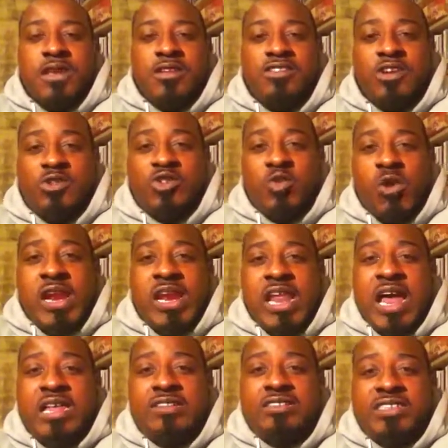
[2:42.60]
So
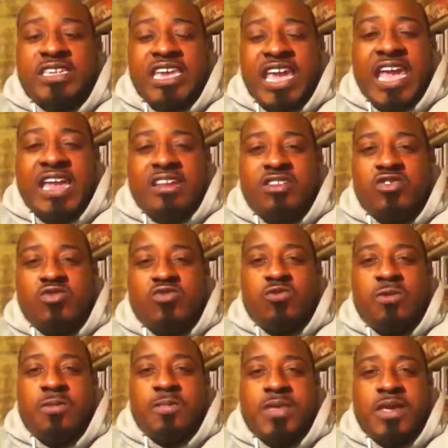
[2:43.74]
$20 can't
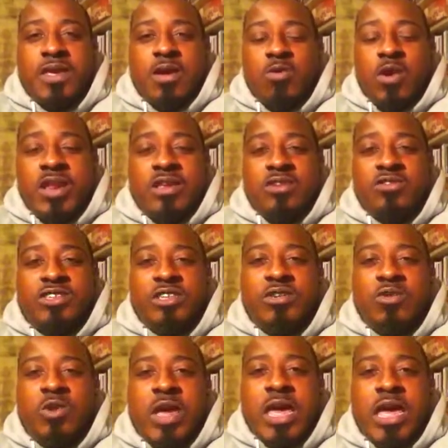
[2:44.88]
do what it used to
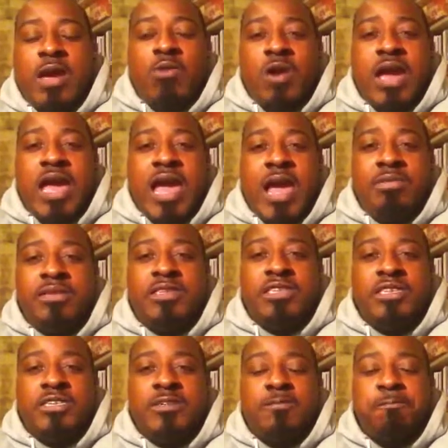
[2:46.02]
do. And what happens
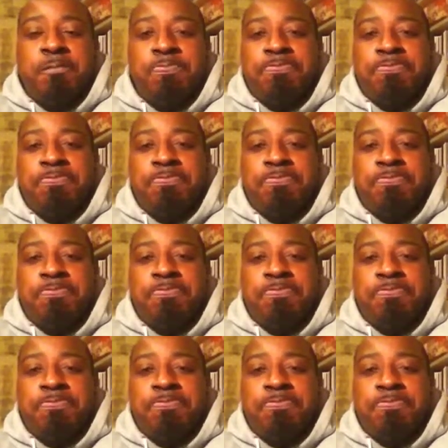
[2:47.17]
is,